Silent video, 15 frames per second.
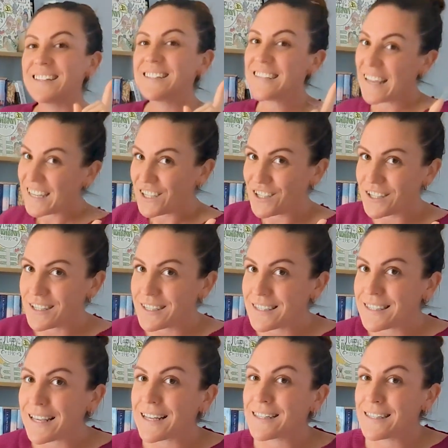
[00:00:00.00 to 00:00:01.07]
Teachers
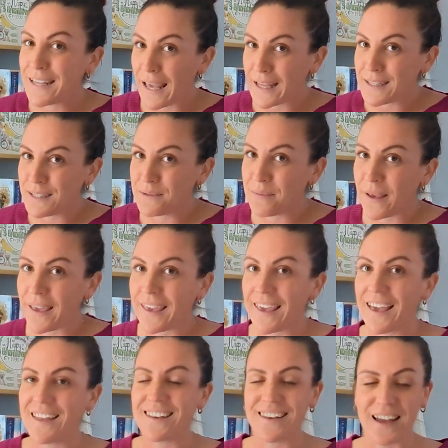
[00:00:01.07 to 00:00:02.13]
tend to
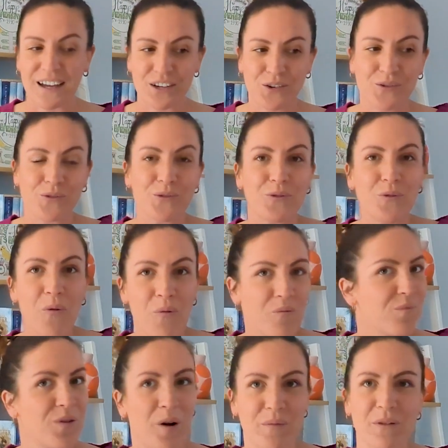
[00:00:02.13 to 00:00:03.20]
be natural
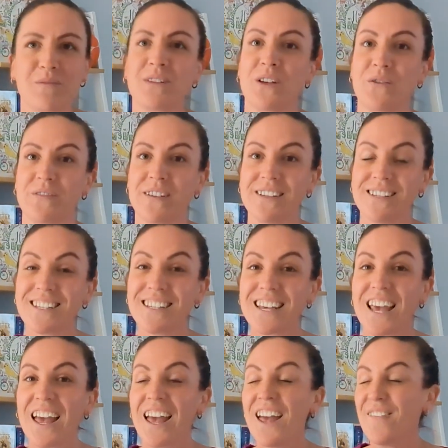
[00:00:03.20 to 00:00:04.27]
problem solvers.
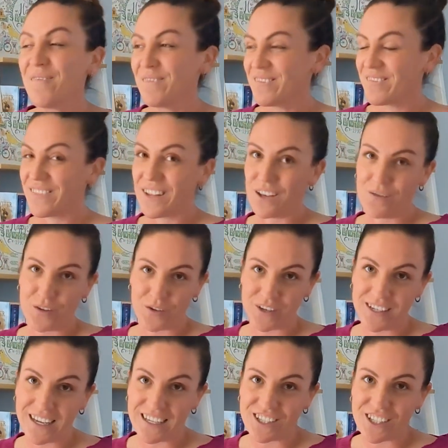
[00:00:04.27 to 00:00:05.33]
If you're a
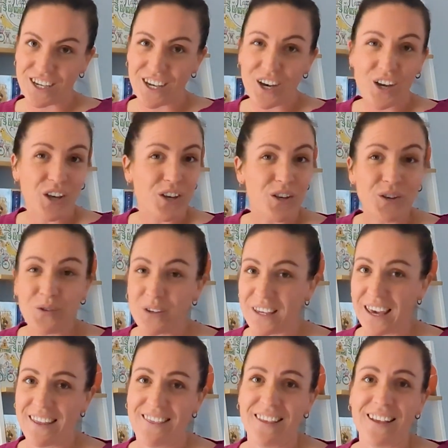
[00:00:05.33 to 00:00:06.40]
teacher, you
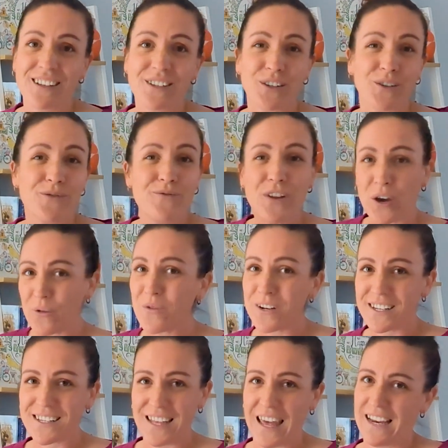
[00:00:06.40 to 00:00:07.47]
get this. You know what
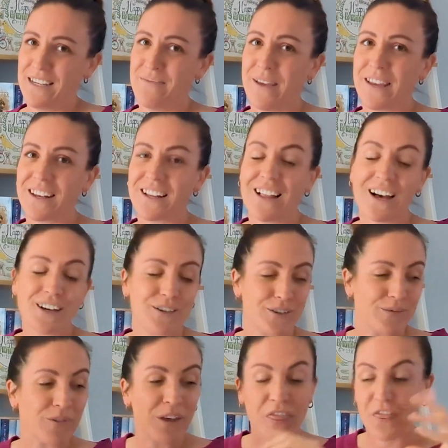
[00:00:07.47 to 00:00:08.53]
it's like to be in a
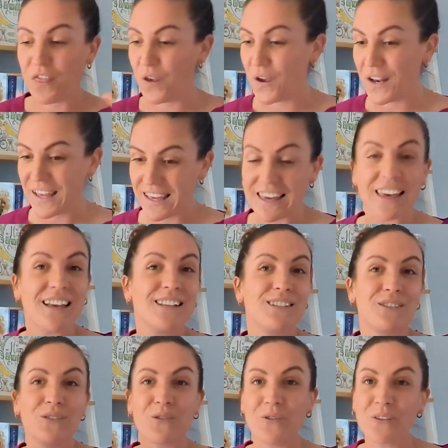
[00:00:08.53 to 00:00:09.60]
classroom with 30
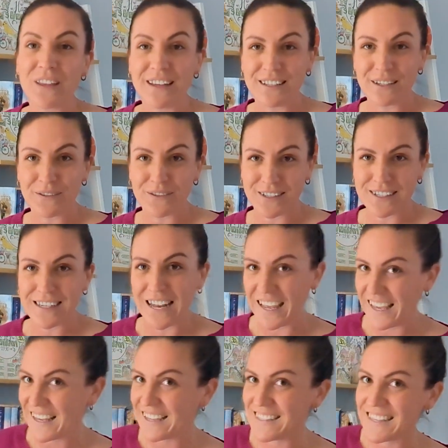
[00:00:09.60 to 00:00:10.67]
kids, all their different
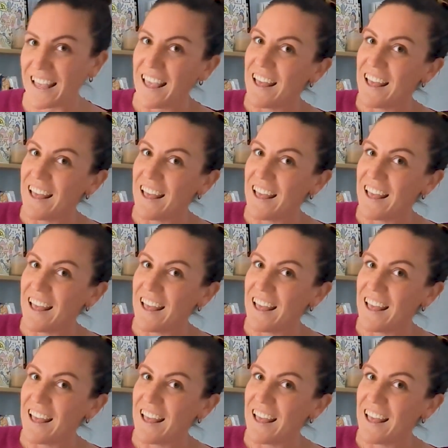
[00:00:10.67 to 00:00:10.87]
needs.